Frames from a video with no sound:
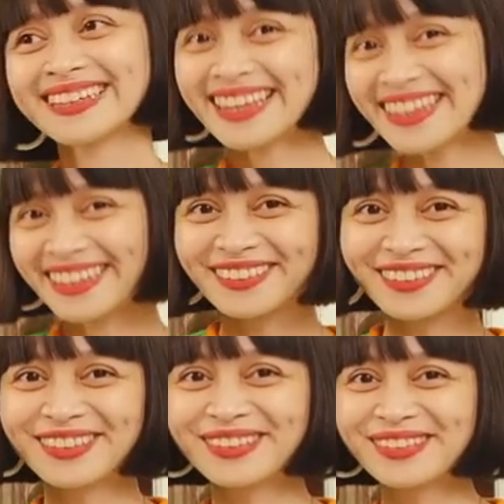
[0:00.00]
And that
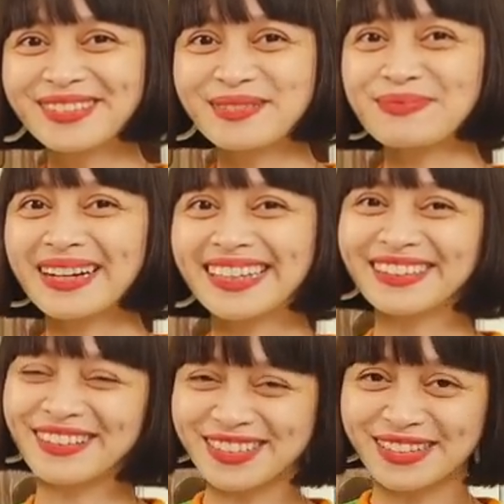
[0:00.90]
concludes my
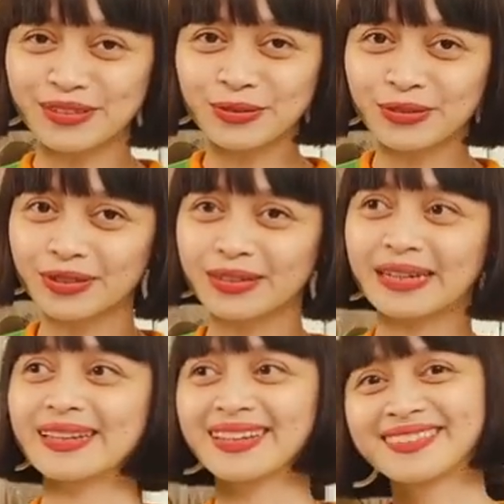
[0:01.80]
closet tour.
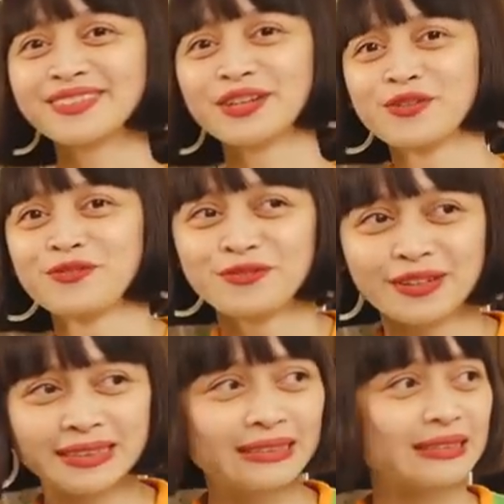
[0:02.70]
I had a lot of
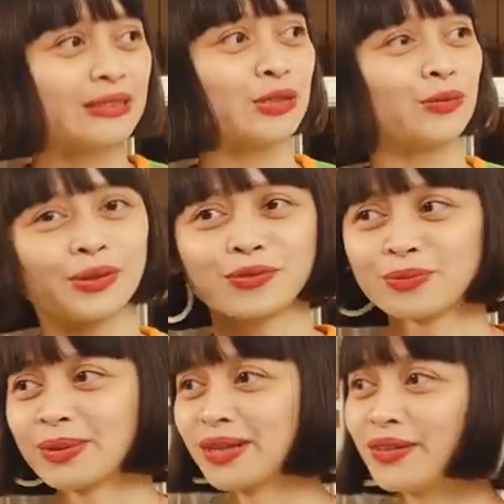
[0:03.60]
fun going
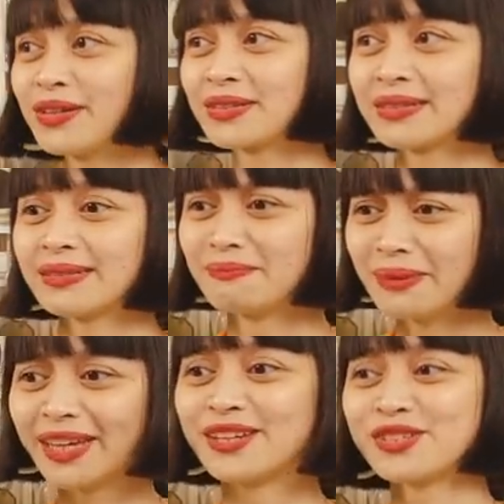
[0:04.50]
through my closet and
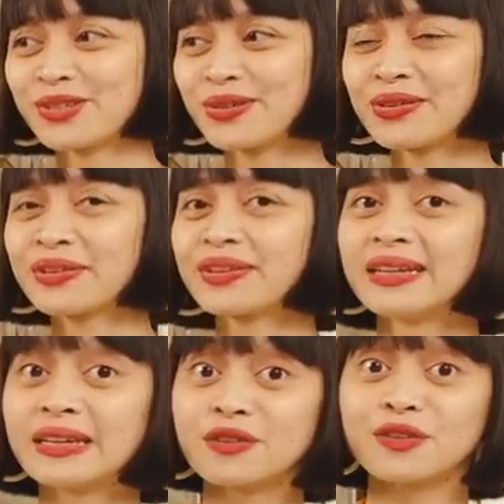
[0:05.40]
making sure that
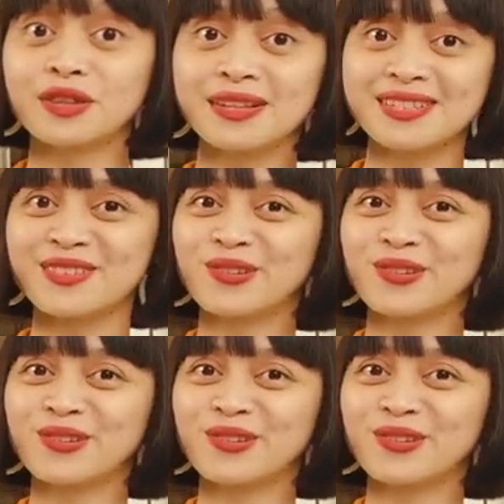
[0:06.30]
everything's in